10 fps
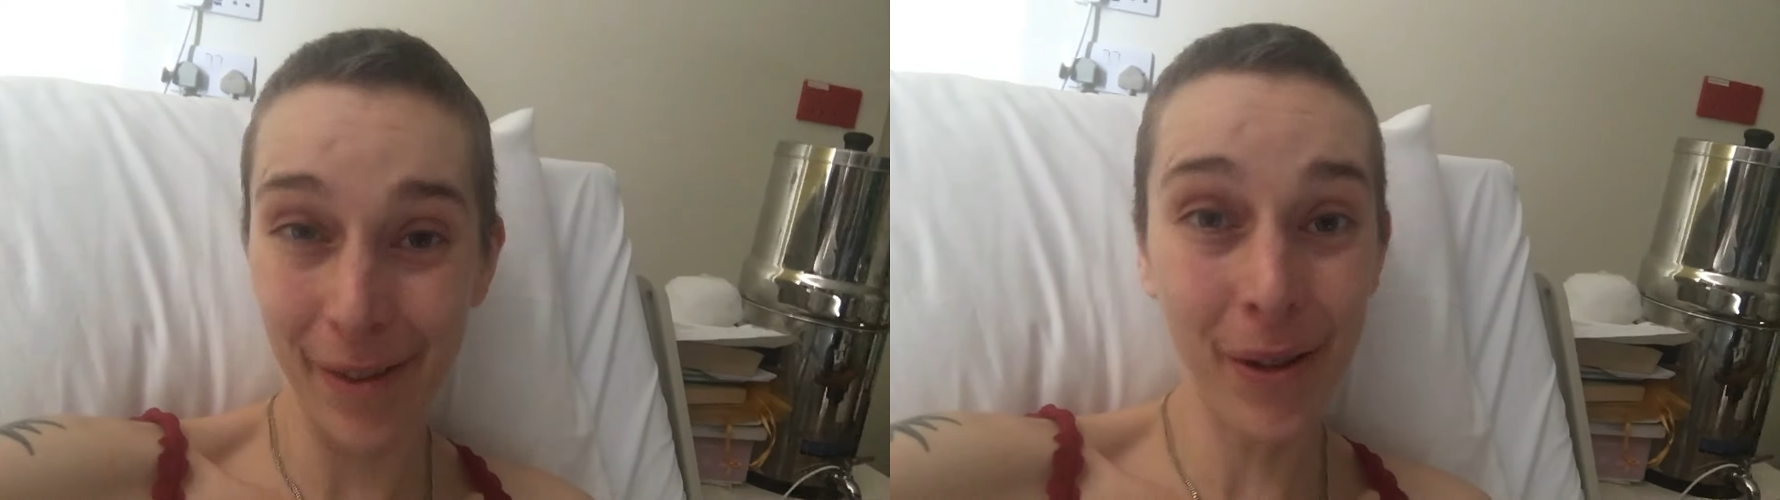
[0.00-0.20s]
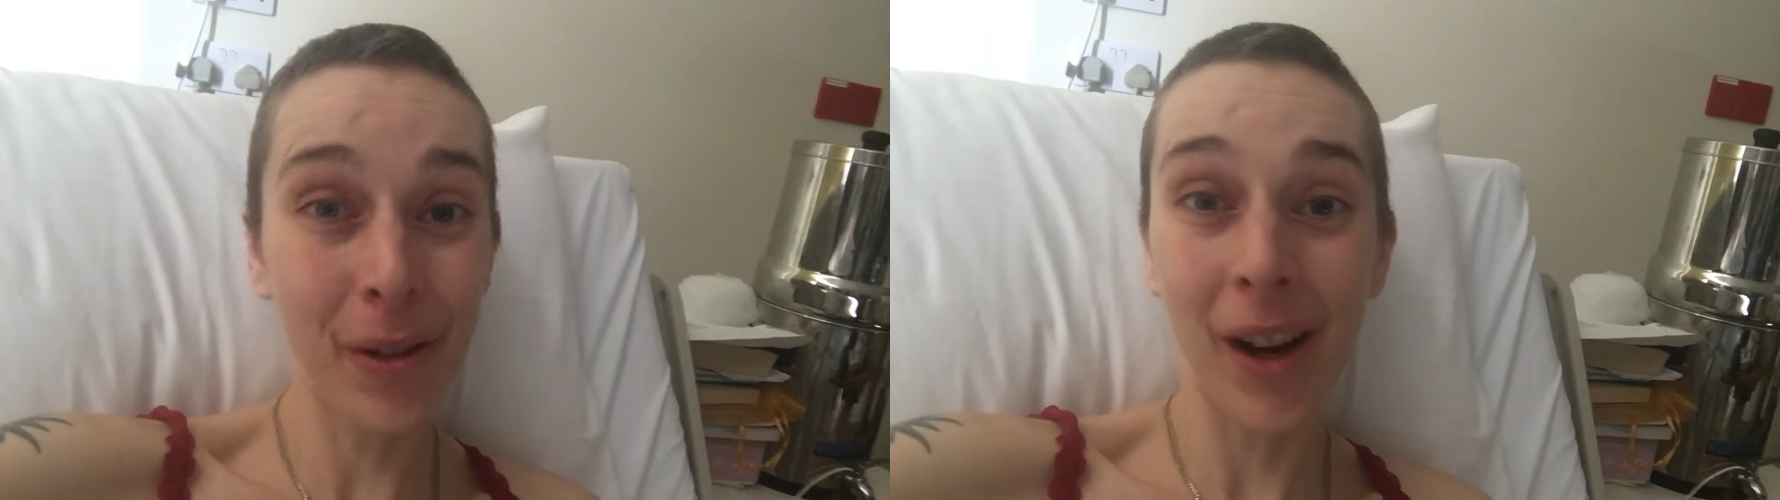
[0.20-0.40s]

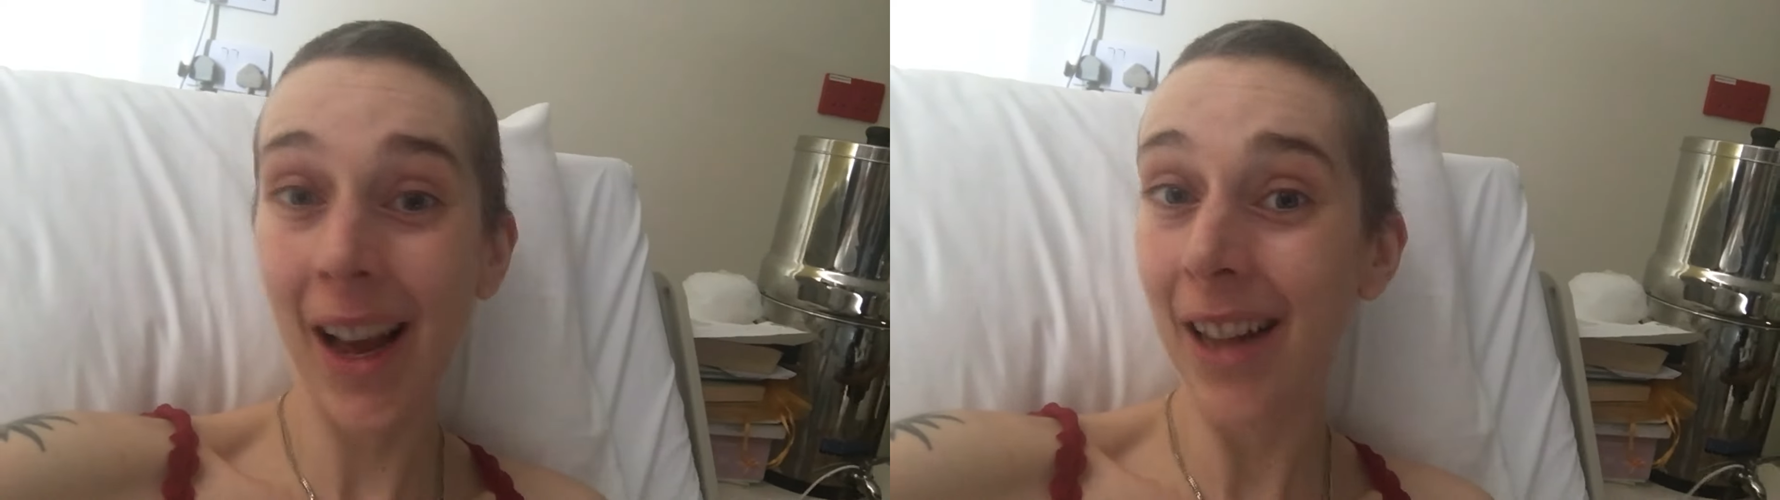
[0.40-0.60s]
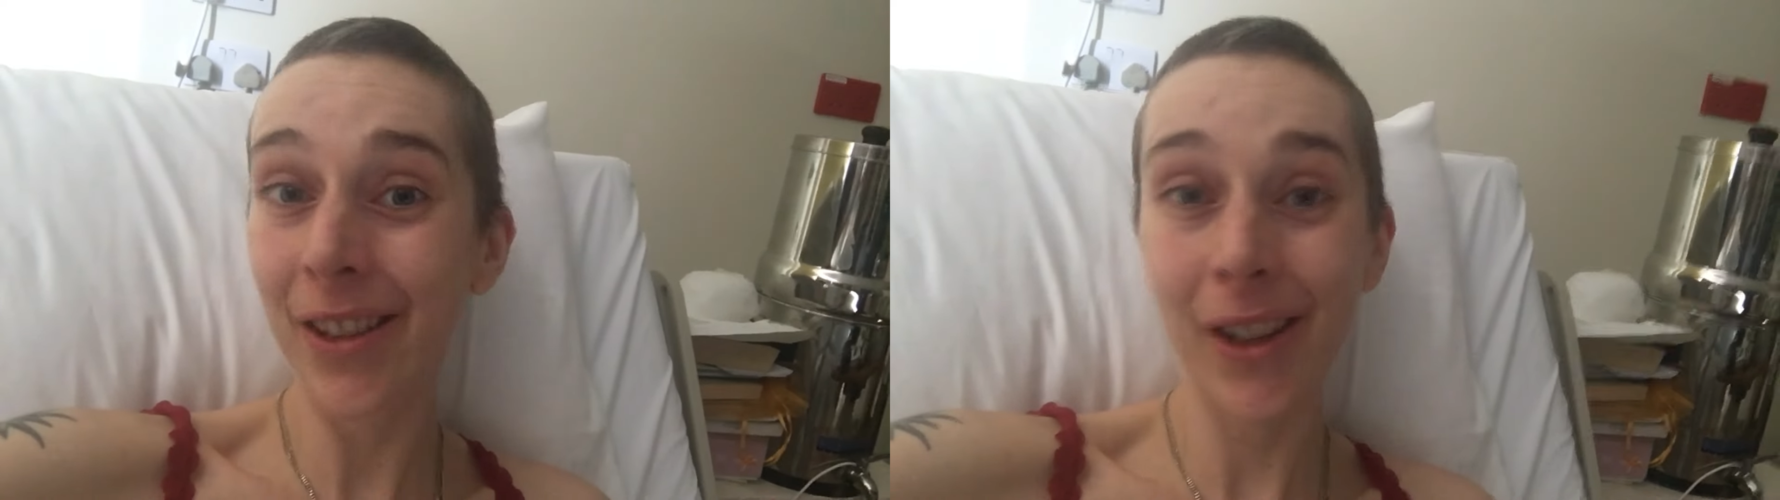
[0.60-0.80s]
If you've got
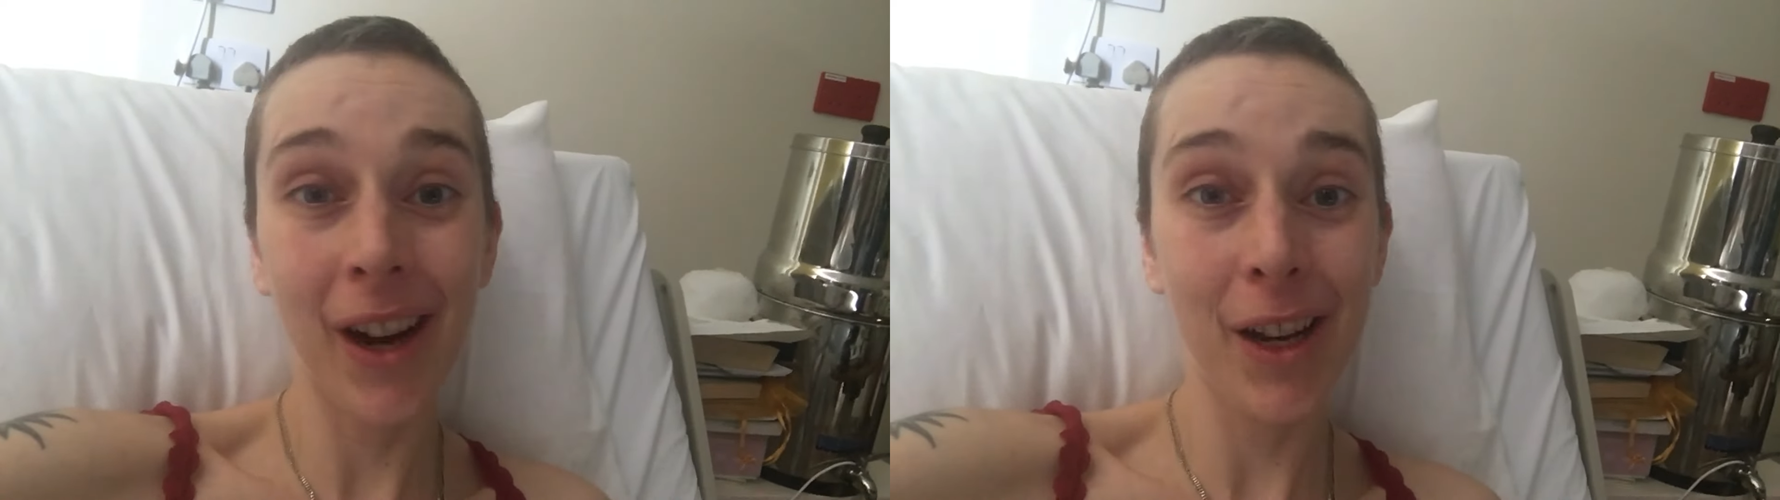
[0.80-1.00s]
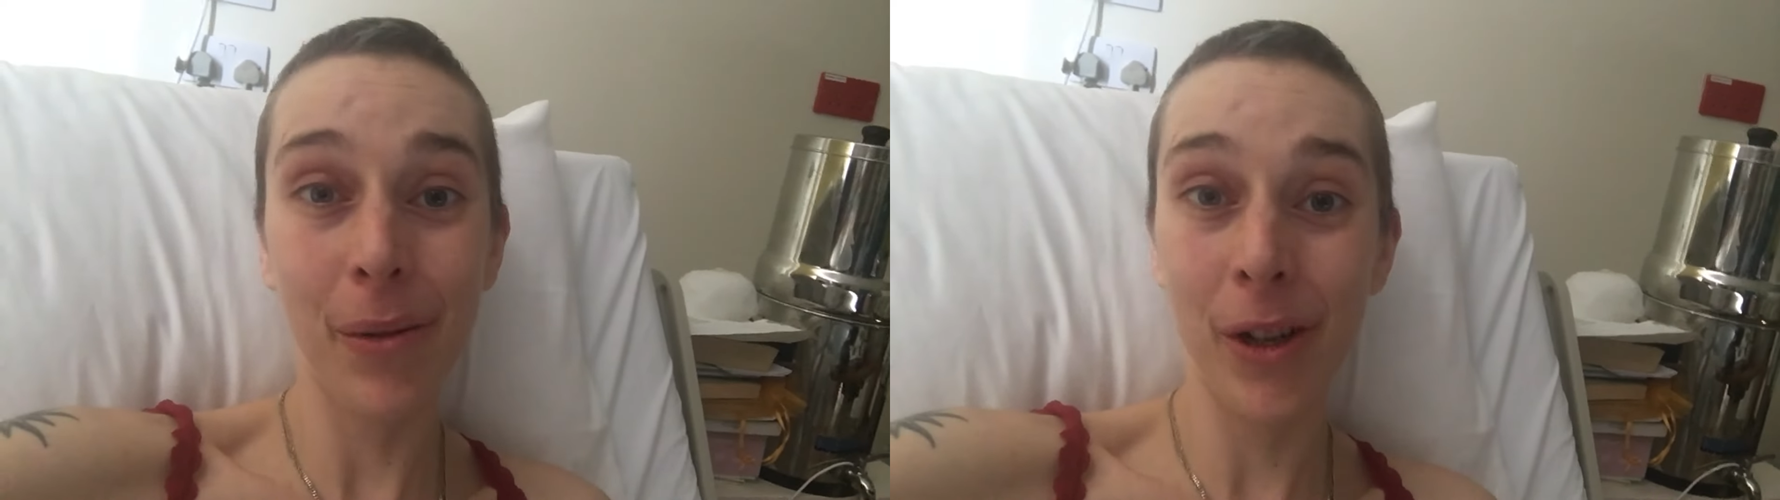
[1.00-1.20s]
cancer
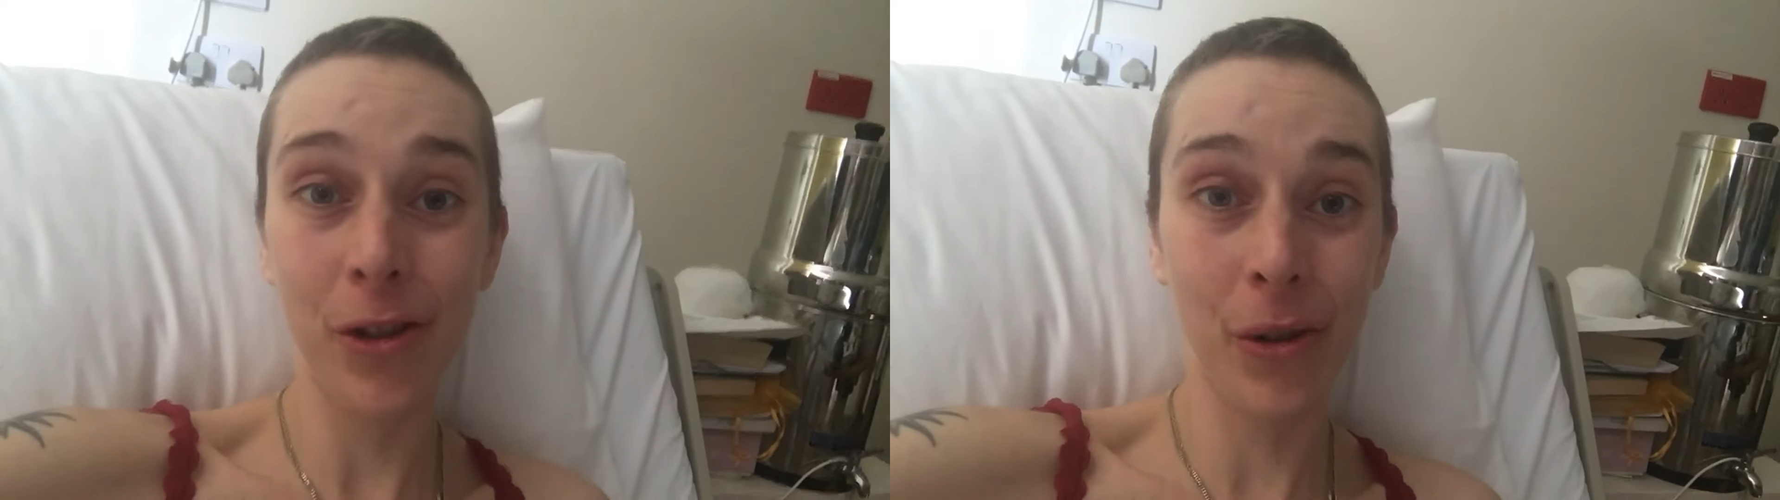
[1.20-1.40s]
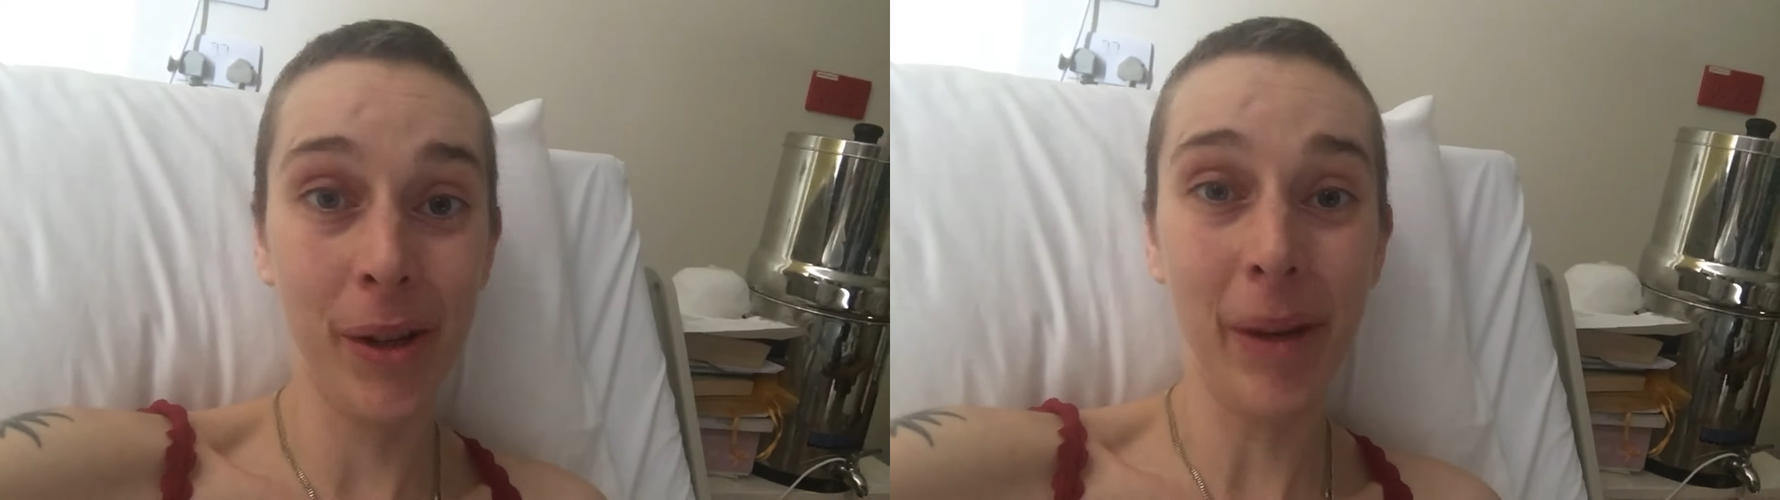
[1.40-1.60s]
and you want to
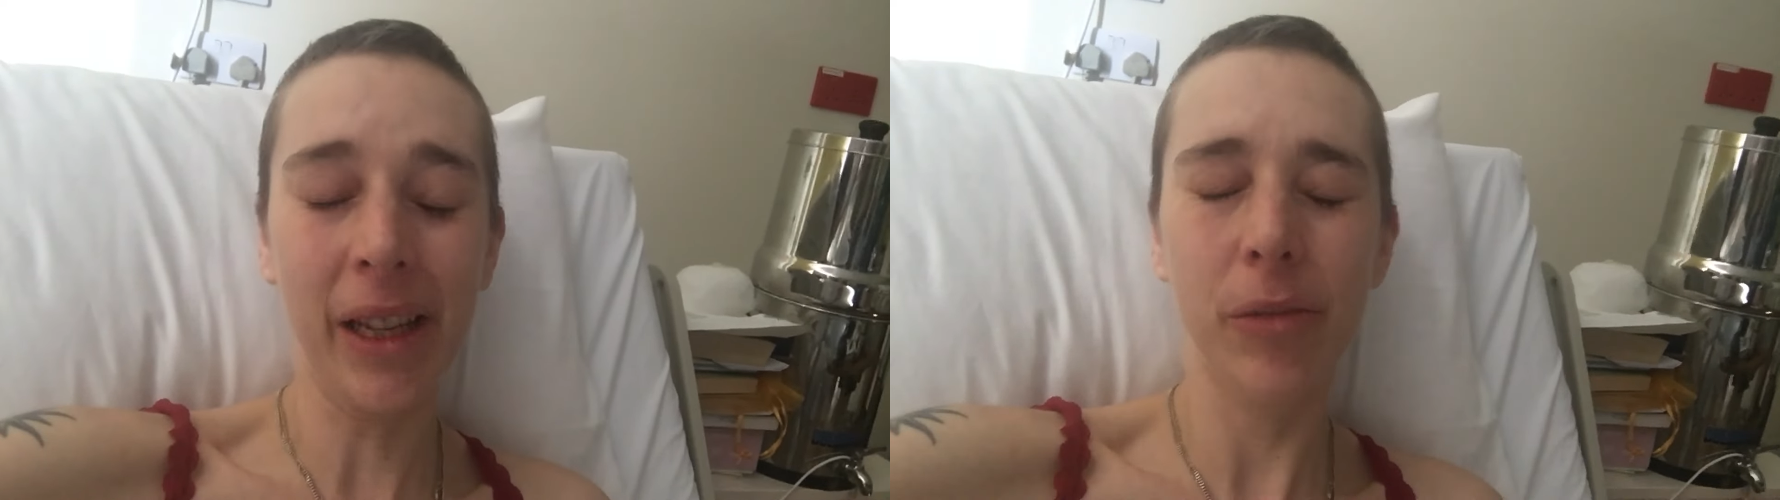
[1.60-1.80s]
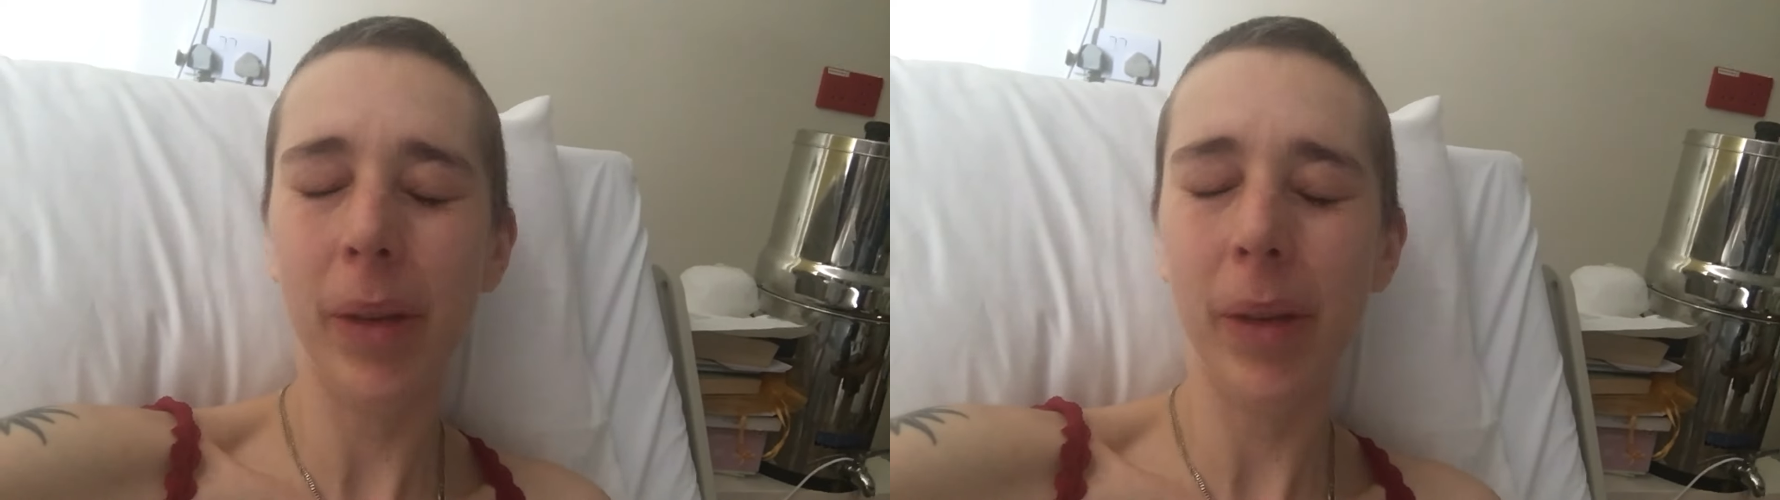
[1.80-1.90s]
join me,